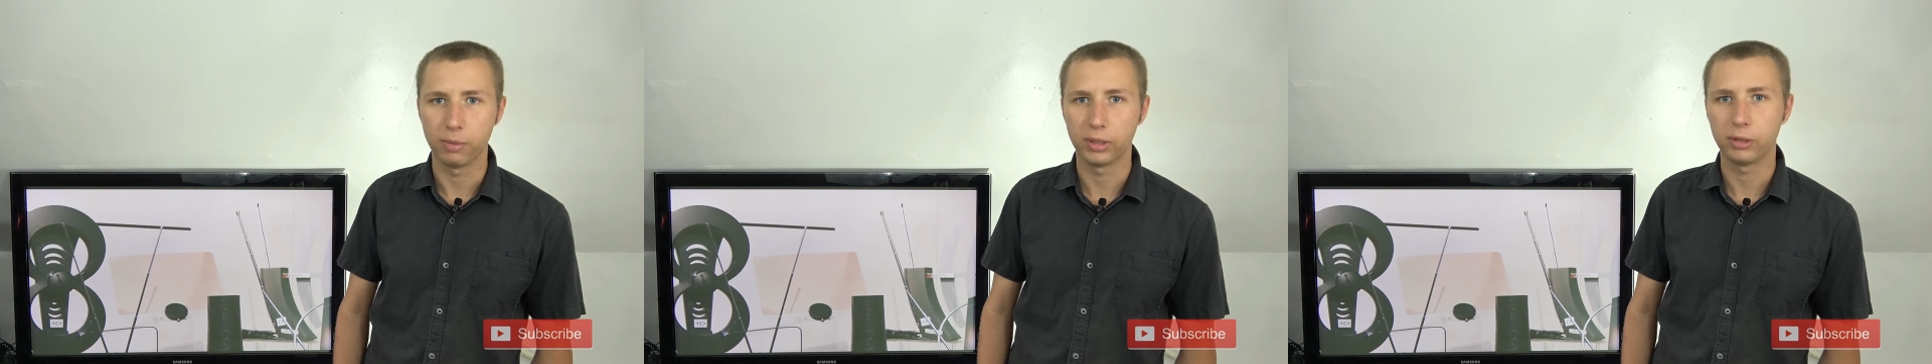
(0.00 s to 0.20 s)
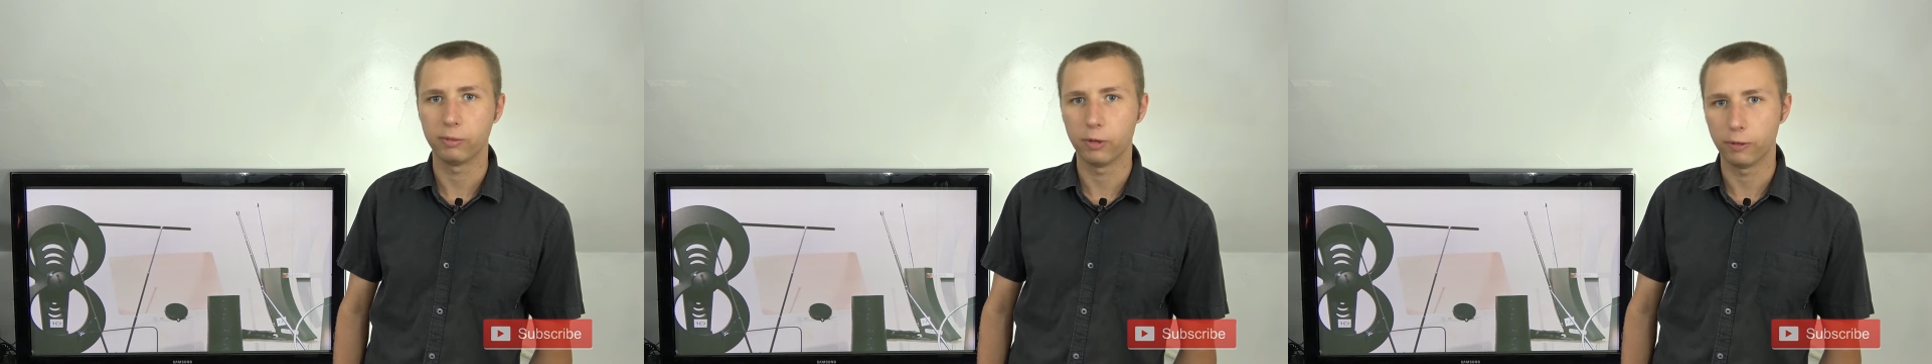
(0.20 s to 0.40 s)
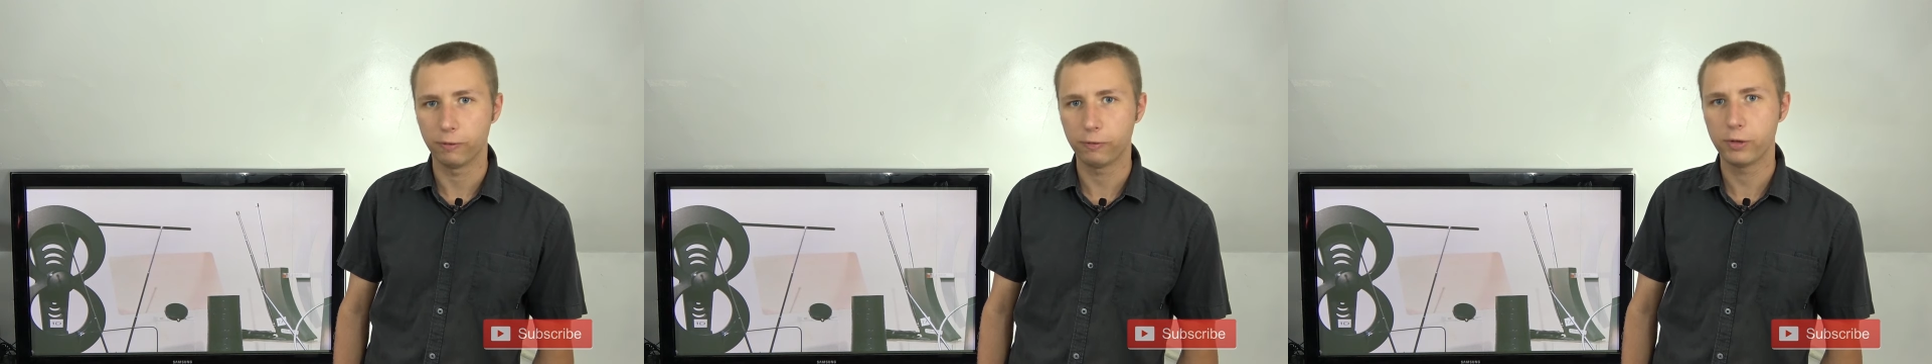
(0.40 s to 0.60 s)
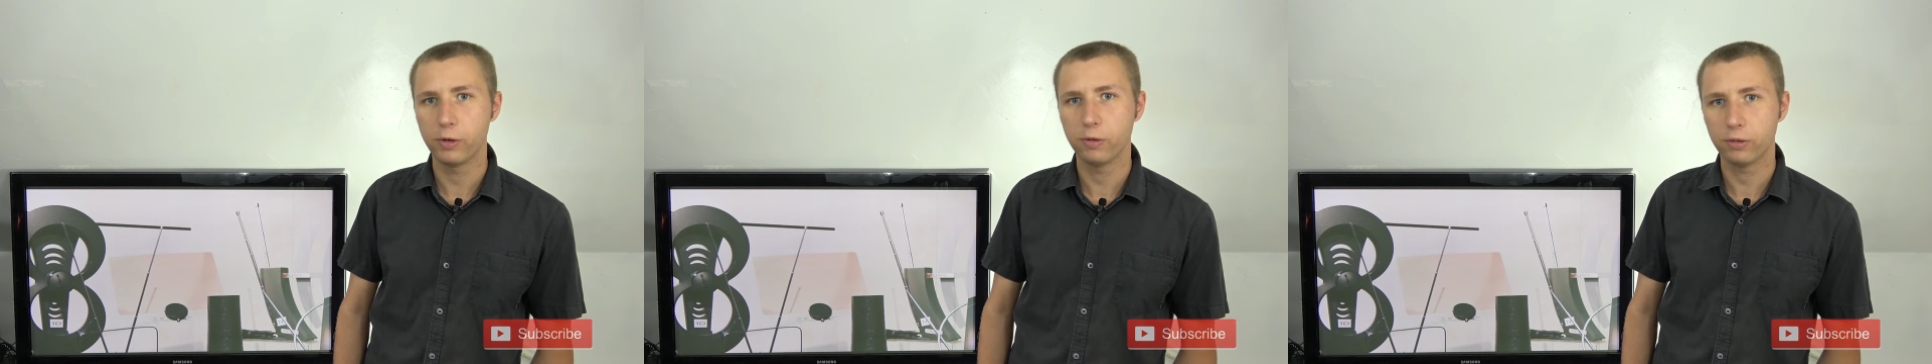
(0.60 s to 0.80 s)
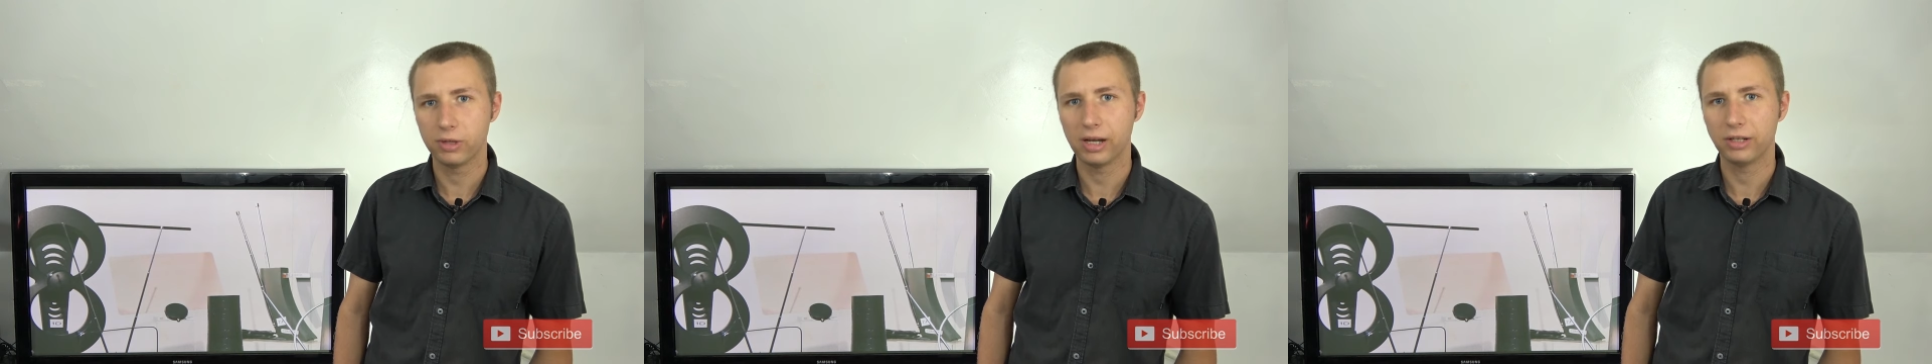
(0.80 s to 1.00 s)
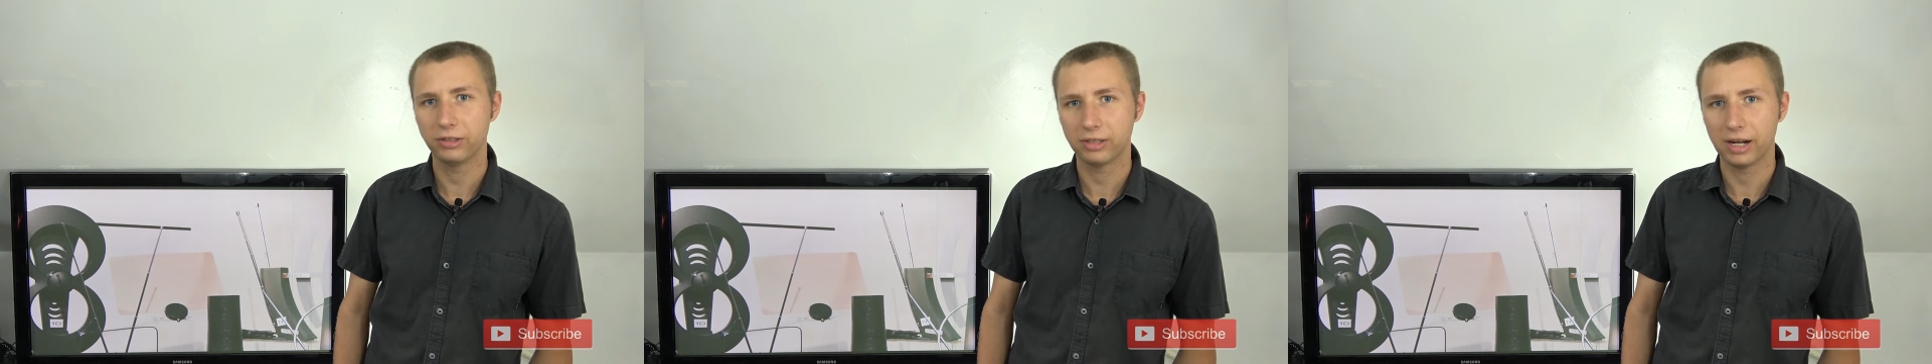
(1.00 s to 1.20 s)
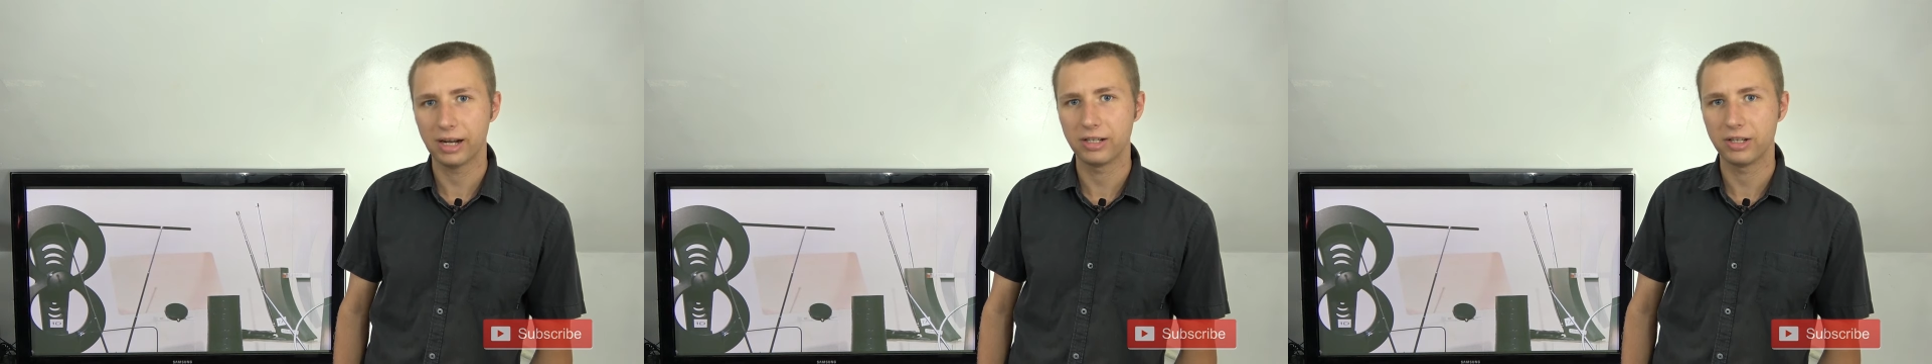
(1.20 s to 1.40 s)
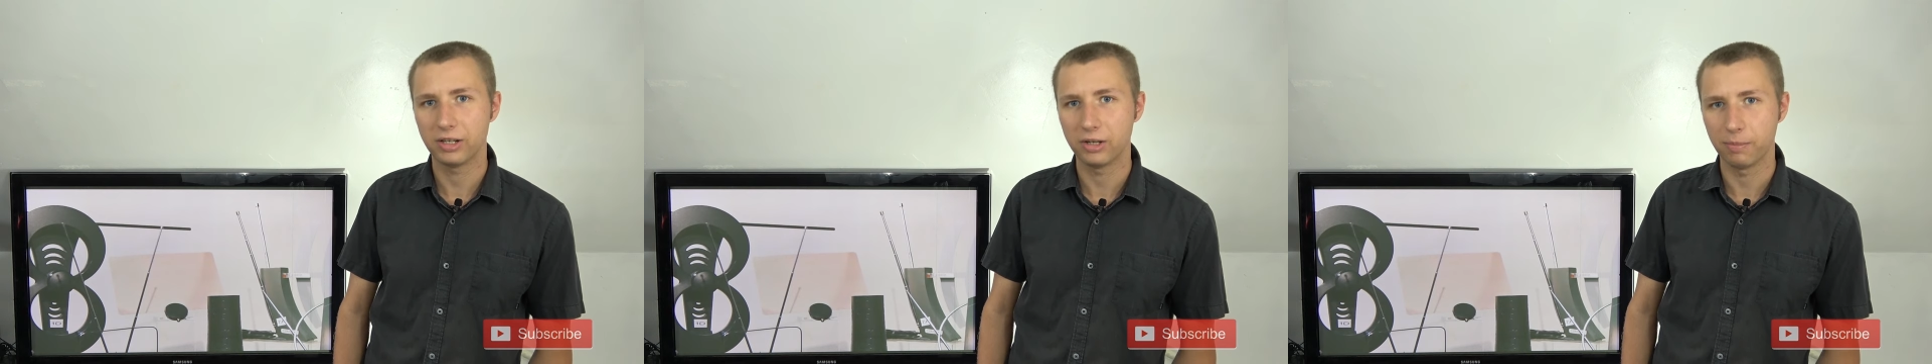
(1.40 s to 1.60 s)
but there were a few things that I did